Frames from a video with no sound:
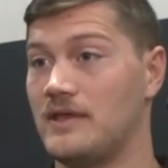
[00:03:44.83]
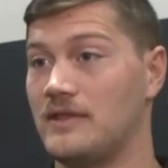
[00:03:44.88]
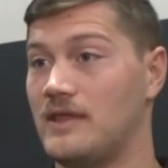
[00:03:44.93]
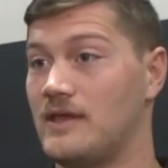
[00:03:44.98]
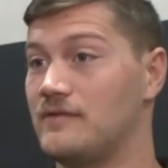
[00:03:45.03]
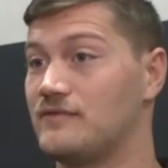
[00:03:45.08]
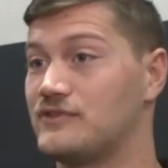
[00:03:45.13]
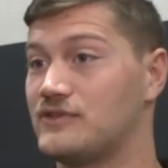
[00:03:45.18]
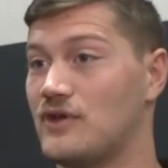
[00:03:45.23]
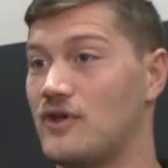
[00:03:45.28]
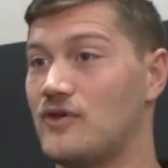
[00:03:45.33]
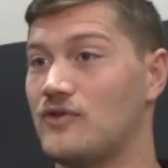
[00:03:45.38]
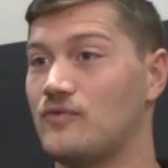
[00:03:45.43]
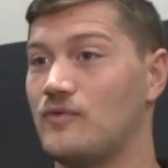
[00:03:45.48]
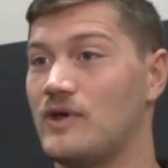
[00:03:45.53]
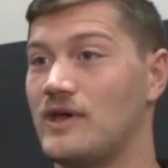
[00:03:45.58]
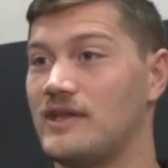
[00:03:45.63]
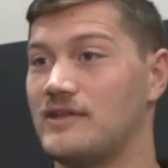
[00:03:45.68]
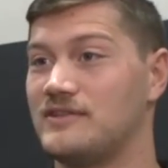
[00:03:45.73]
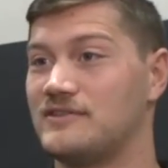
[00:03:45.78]
they've shown
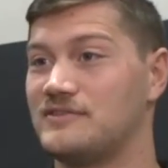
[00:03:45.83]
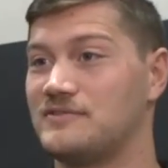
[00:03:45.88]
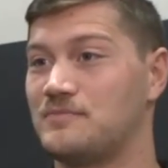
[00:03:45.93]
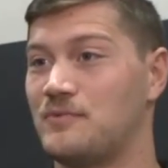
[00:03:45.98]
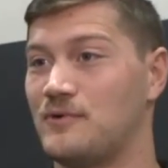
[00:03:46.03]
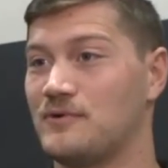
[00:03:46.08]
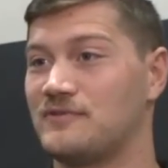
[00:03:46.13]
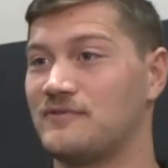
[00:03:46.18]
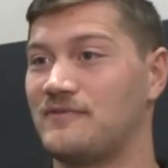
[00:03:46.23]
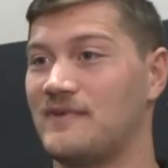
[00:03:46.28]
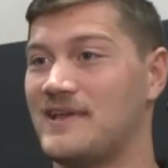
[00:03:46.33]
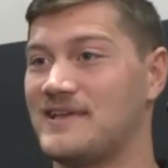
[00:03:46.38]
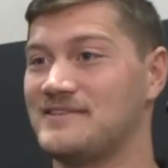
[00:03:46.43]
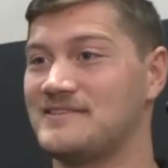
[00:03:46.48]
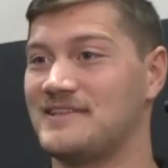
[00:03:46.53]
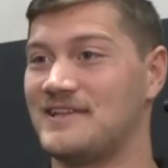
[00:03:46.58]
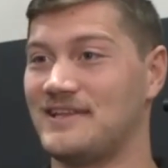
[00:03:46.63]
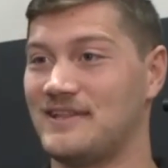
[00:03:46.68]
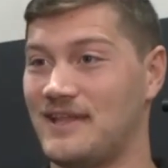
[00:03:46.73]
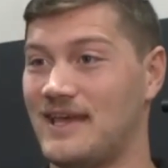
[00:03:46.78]
what sports
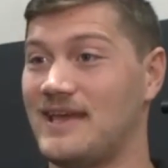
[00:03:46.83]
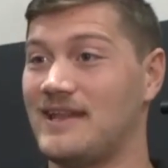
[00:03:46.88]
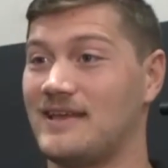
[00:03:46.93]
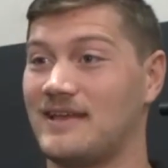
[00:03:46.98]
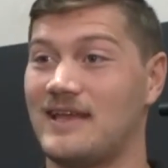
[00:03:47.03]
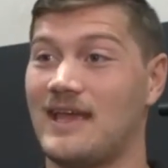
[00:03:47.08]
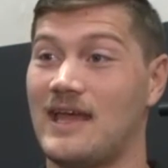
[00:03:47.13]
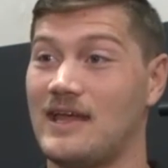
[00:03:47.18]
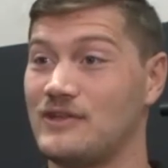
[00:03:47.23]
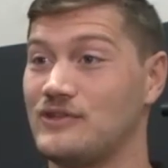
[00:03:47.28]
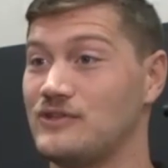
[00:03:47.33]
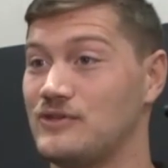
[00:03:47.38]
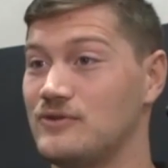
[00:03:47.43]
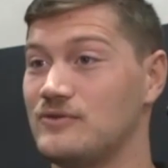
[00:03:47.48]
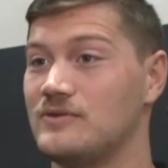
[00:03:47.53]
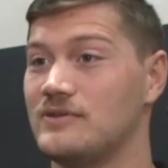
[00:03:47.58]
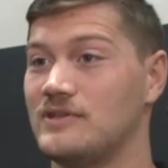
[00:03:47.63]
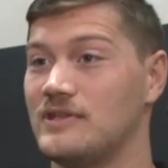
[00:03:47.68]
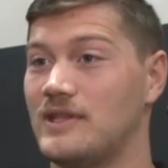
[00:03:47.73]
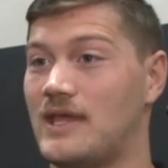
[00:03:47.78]
fans in Atlanta can
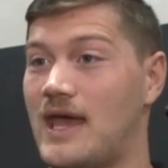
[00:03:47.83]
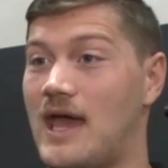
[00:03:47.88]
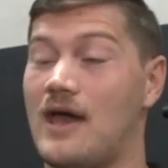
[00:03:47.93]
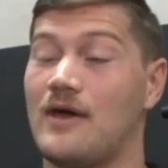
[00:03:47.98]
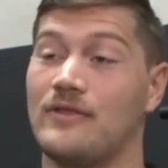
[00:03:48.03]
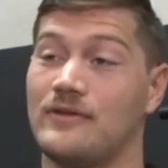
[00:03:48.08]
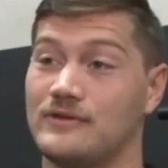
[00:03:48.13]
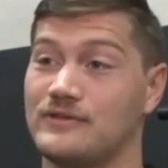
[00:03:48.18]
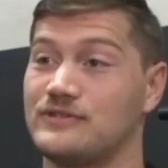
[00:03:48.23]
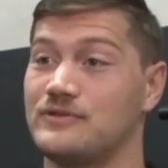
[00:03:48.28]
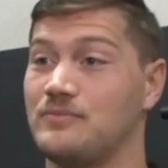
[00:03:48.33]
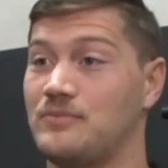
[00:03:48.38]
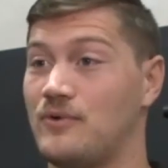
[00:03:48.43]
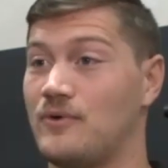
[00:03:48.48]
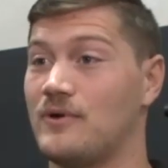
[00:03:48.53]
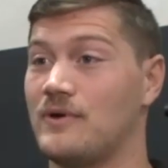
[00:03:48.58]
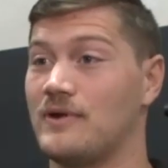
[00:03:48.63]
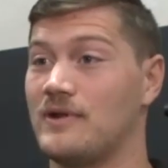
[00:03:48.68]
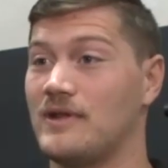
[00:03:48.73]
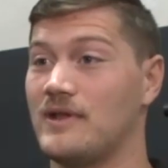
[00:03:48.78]
do and how their
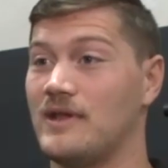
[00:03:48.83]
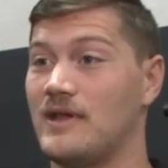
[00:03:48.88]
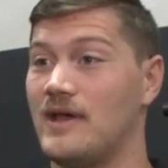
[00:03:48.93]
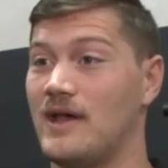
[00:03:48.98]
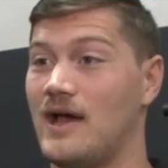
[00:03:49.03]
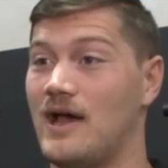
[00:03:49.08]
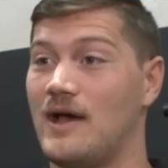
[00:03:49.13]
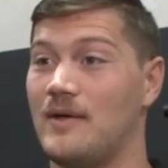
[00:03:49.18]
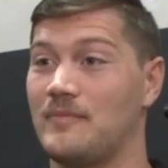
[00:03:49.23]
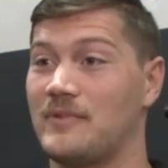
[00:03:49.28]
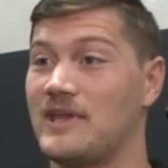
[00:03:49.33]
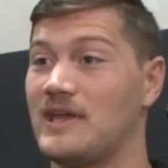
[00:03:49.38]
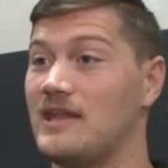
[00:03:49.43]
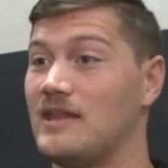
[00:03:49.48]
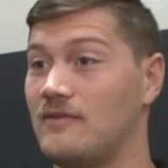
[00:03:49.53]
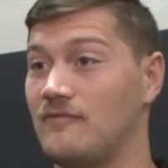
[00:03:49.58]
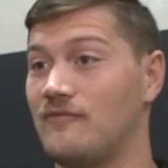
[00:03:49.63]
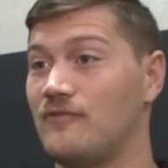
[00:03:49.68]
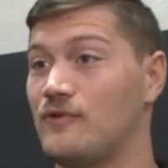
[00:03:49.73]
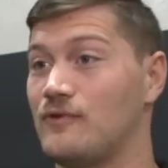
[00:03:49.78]
support um, can
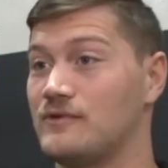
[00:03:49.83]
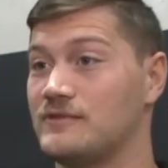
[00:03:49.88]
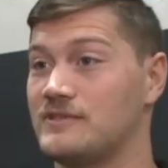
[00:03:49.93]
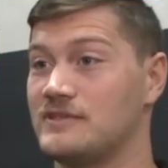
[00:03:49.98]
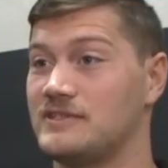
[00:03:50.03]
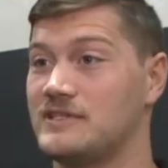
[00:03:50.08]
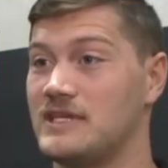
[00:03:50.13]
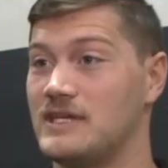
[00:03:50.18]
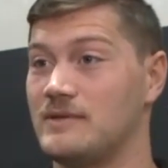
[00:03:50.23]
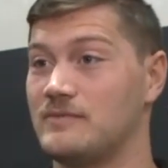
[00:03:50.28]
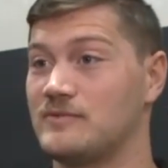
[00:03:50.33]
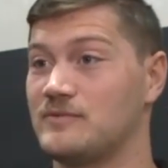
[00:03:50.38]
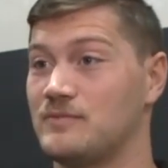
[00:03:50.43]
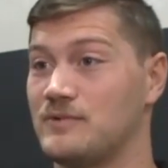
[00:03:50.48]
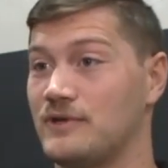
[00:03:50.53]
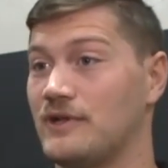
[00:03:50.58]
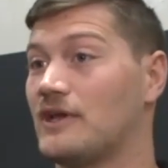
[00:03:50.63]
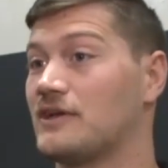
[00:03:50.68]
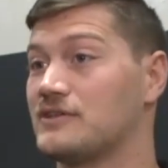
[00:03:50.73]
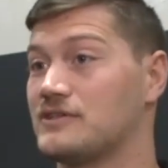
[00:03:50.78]
influence a team's
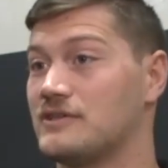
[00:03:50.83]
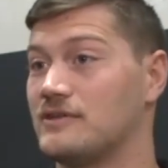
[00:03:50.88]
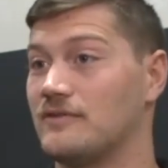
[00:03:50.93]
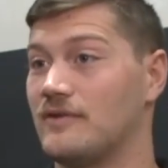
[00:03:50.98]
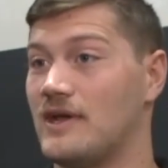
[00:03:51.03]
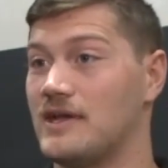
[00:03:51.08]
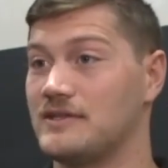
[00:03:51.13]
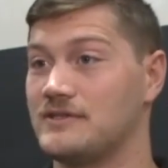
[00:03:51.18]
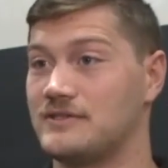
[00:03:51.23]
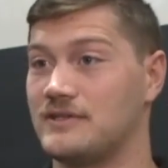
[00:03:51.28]
production, right?